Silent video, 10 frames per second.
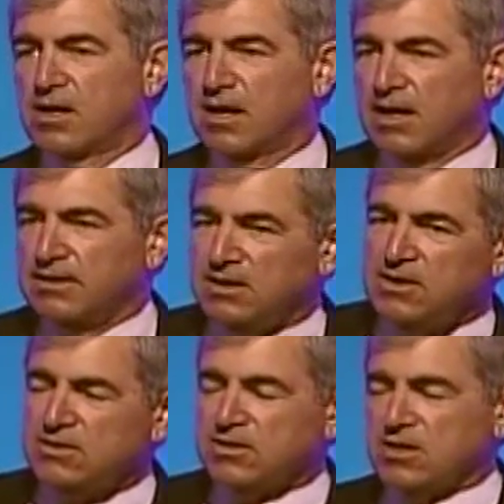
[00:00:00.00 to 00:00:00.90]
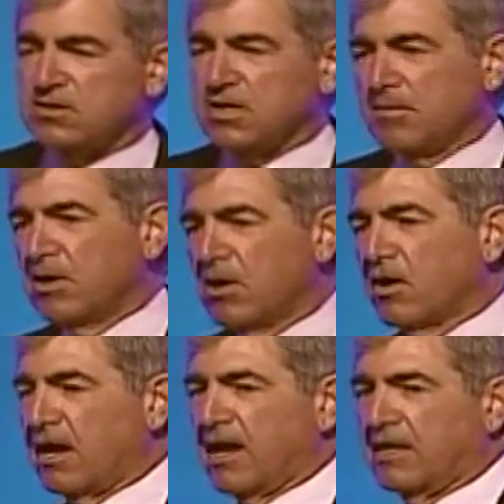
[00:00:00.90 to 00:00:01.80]
I did this in a seminar,
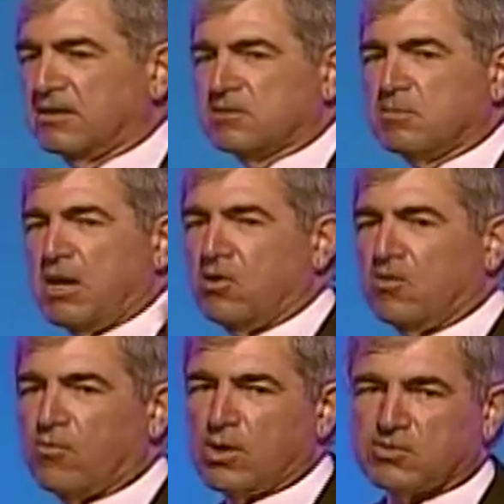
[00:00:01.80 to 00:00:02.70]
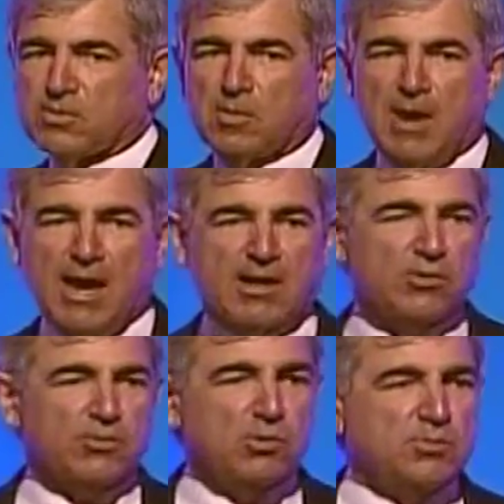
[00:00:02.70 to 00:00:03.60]
and I had this male voice from the back of
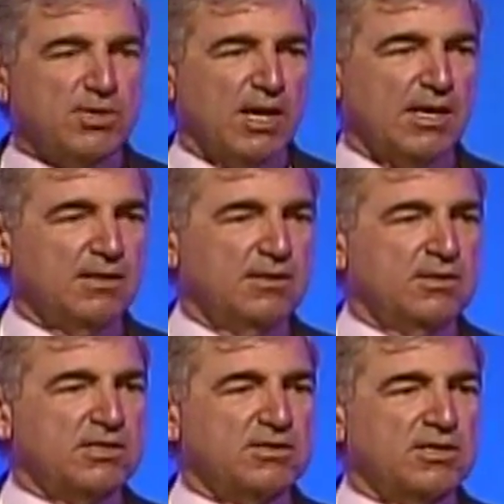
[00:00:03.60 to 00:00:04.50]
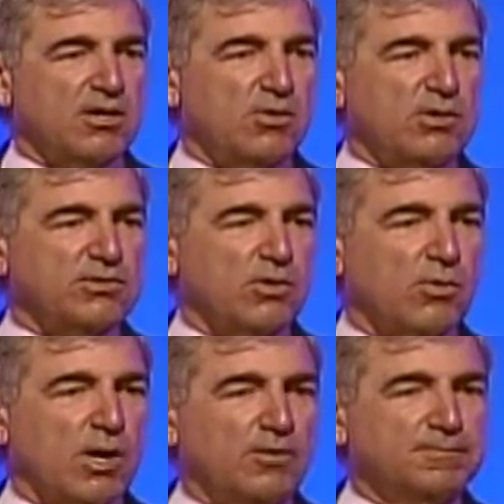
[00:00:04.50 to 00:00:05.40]
the room say, "This isn't going so
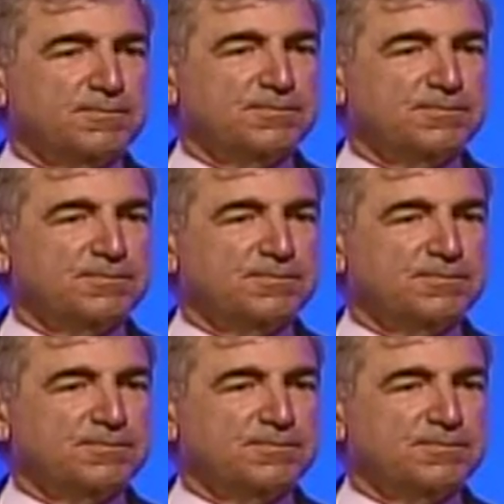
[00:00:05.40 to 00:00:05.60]
well."